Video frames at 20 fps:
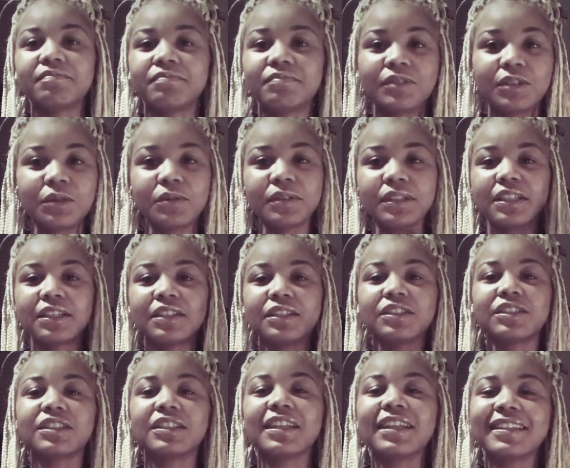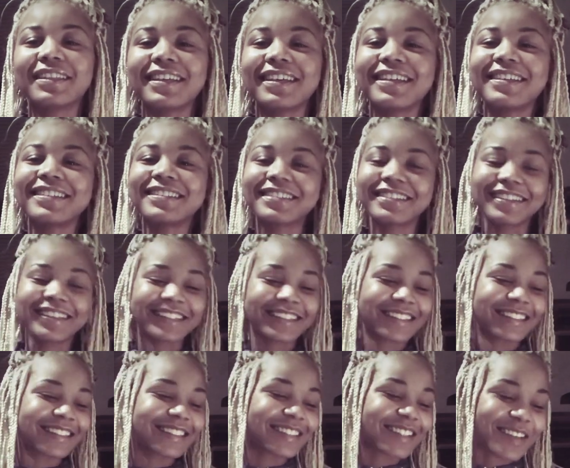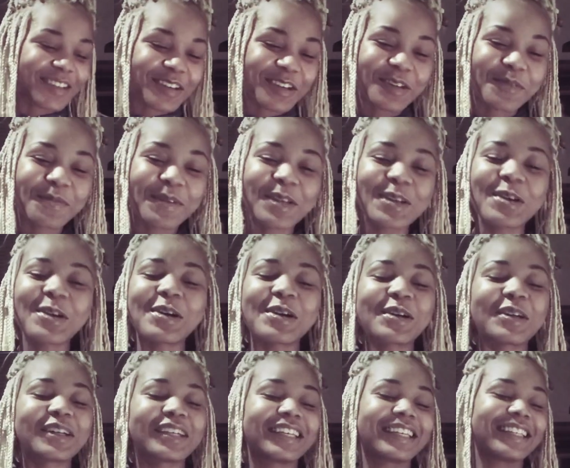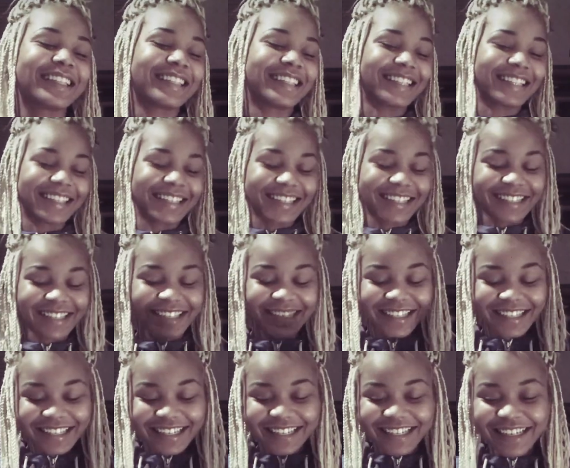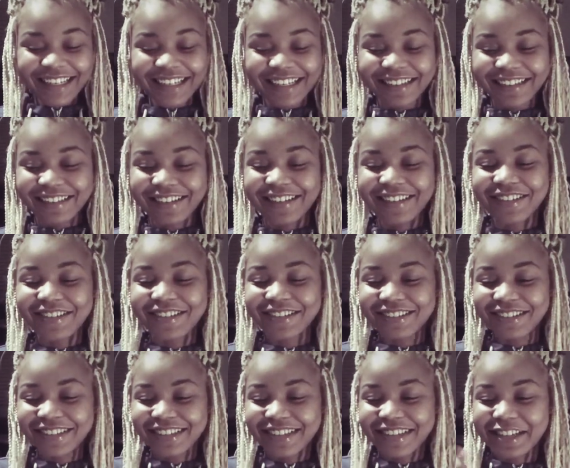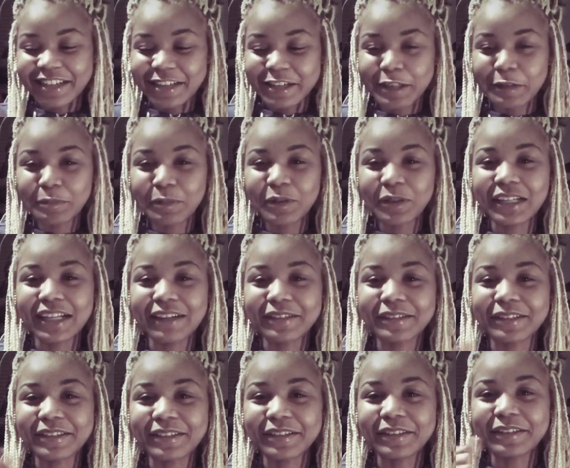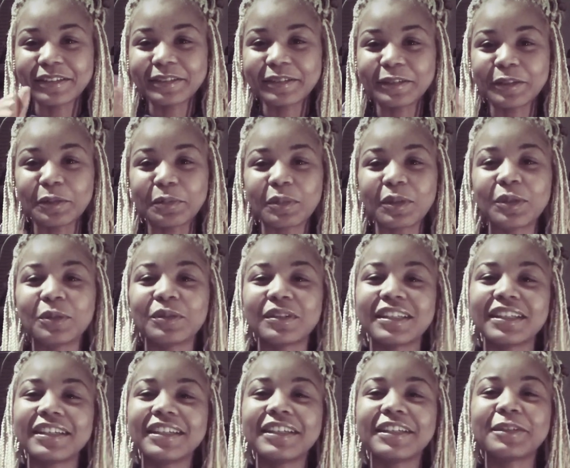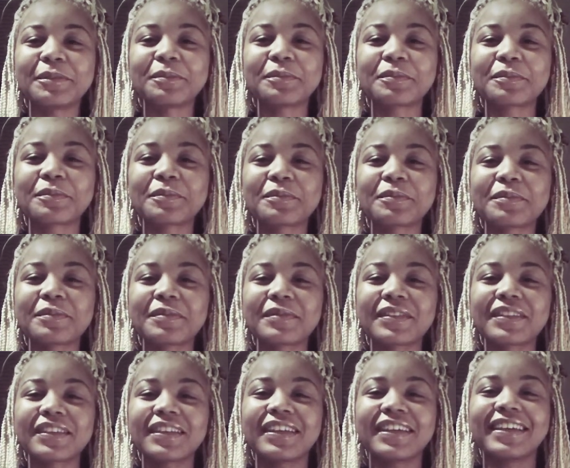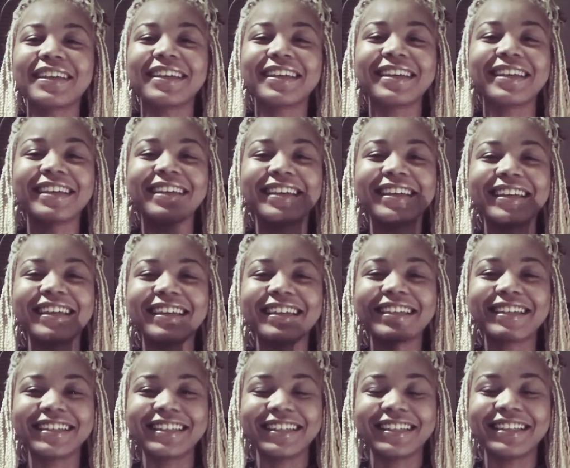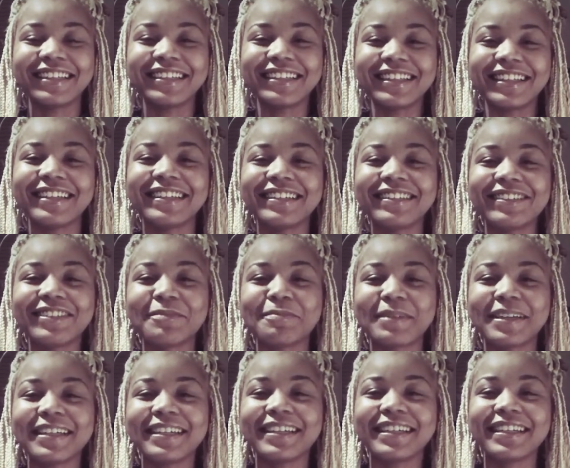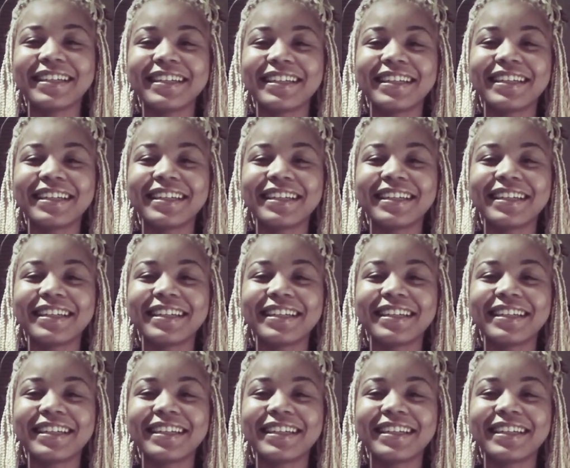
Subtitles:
doing it and shit like that. So I get to sucking them and all, and then, you know, he pull out the blue thing, and he laid on the bed.